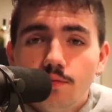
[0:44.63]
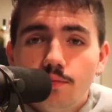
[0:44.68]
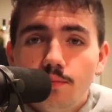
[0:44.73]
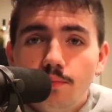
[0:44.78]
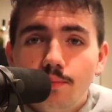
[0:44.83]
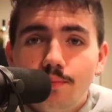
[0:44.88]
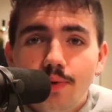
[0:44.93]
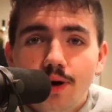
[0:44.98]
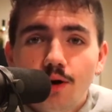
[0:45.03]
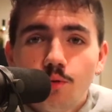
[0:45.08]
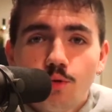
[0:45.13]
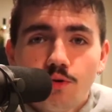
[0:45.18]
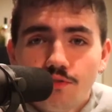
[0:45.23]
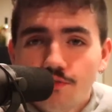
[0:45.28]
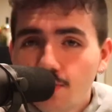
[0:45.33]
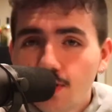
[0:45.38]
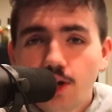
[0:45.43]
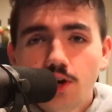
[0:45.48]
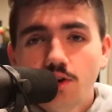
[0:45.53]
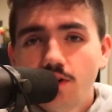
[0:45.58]
but we're
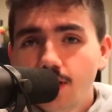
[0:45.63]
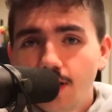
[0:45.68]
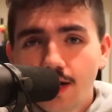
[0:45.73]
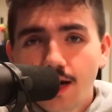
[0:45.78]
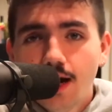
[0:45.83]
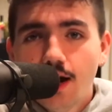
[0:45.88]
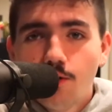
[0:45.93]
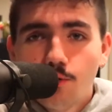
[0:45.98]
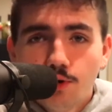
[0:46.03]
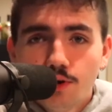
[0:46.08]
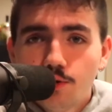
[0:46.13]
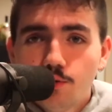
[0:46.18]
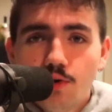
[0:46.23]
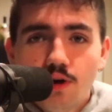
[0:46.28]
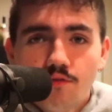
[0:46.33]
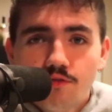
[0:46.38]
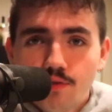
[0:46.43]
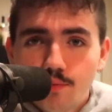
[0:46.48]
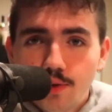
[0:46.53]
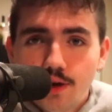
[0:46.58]
figuring it out. What do you
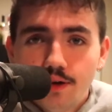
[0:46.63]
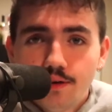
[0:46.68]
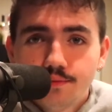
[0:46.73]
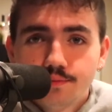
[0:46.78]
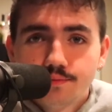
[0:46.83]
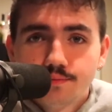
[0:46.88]
want from me?